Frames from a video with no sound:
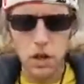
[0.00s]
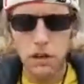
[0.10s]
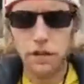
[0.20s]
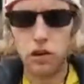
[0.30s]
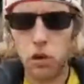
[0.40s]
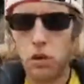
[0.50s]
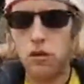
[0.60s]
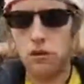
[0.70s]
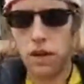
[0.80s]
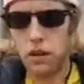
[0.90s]
for
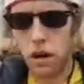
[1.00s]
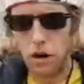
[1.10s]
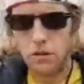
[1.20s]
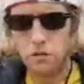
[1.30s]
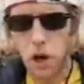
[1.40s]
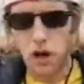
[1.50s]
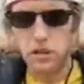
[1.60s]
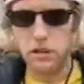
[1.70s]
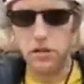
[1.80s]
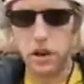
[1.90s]
quartering large
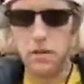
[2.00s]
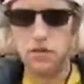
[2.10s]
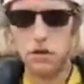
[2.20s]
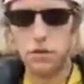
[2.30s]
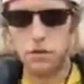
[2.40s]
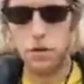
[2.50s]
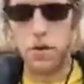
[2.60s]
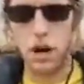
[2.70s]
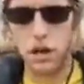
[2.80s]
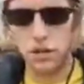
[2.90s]
bodies of armed troops
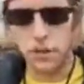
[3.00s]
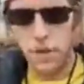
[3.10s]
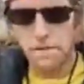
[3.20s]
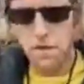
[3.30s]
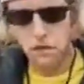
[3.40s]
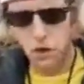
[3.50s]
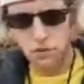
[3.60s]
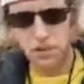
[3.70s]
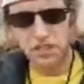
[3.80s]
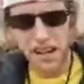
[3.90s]
among us, for
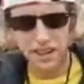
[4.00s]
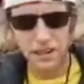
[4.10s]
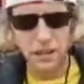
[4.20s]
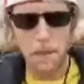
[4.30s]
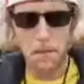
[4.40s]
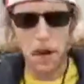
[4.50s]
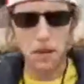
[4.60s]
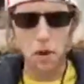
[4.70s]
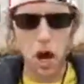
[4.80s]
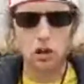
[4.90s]
protecting them by a
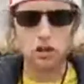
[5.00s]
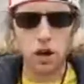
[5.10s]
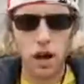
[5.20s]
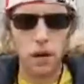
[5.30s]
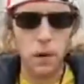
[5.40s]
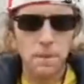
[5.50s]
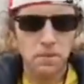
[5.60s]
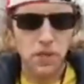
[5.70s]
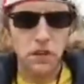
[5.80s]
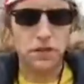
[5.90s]
mock trial
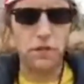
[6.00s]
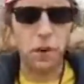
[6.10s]
from